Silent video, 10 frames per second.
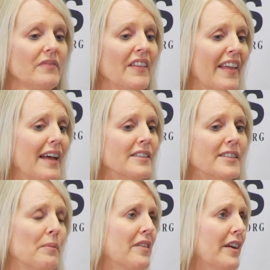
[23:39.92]
then
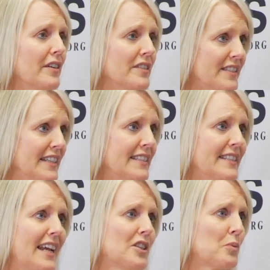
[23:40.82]
some of their disease
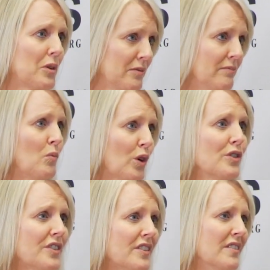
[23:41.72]
states were
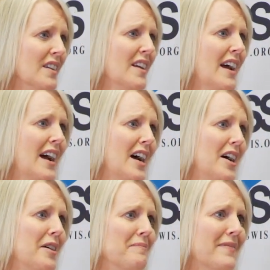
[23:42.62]
worse
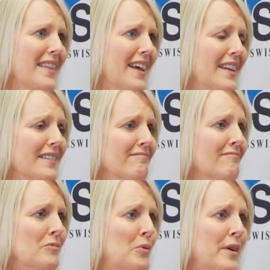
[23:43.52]
than
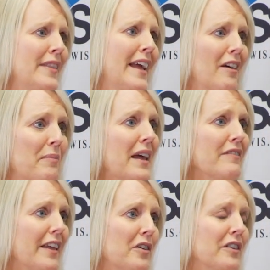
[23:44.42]
would they have been
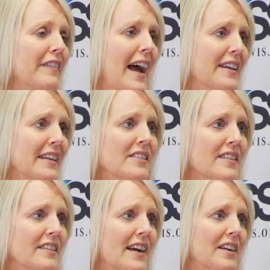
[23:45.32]
if they could have gotten into
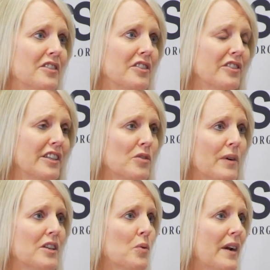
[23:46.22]
the doctor during
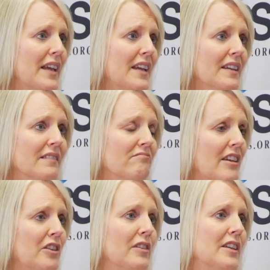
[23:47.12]
2020
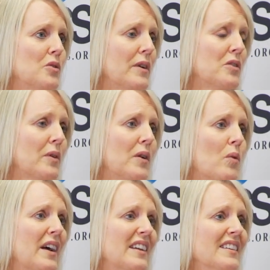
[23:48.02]
and early
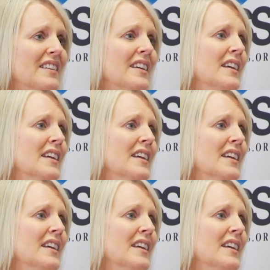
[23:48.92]
2021.